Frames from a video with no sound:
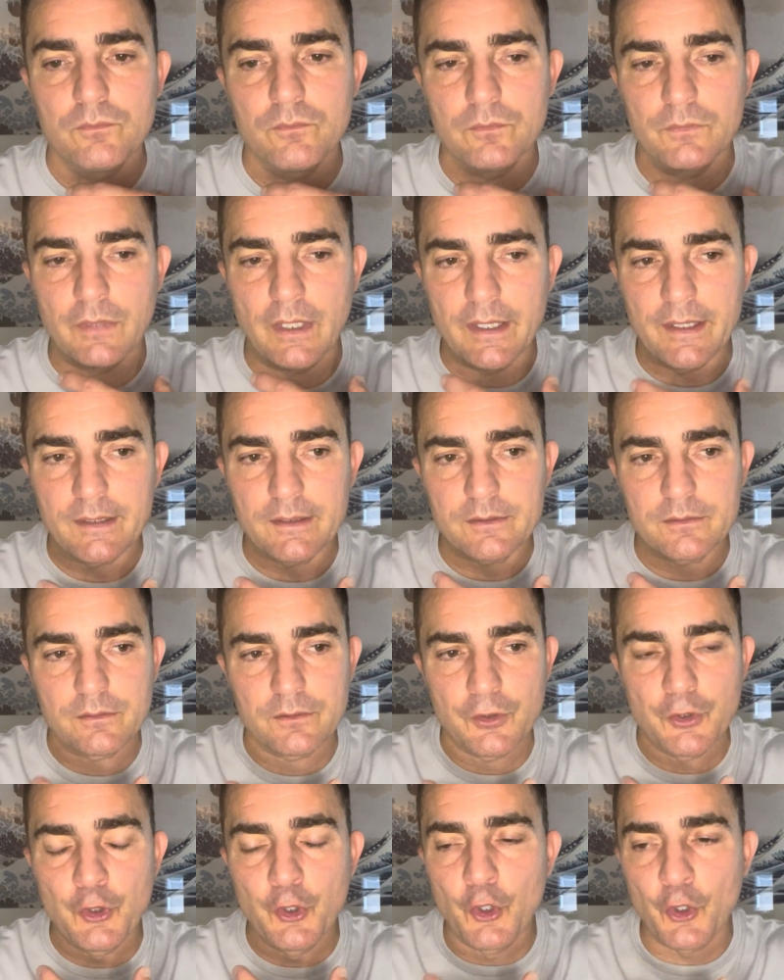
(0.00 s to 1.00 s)
like
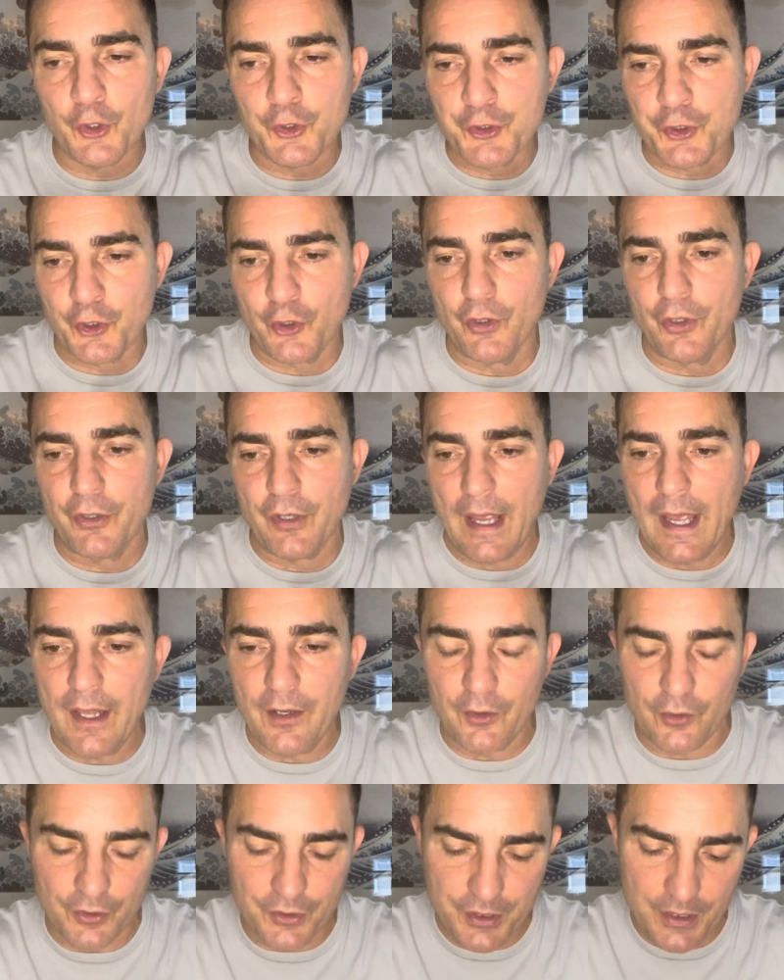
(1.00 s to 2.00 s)
nurtured
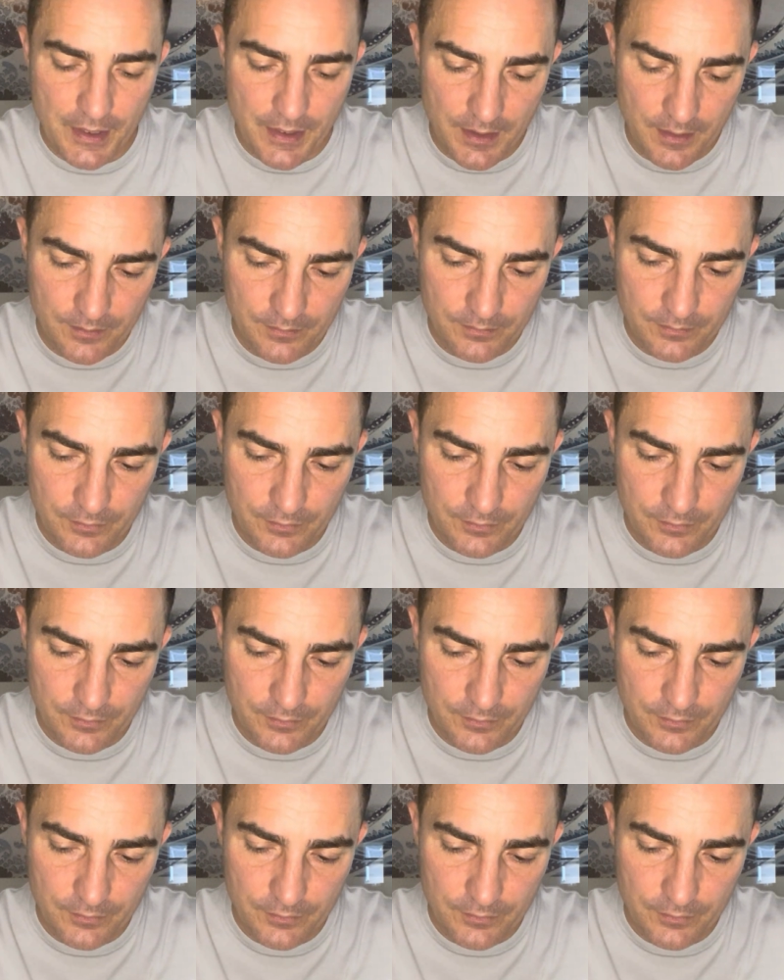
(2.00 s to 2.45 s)
energy.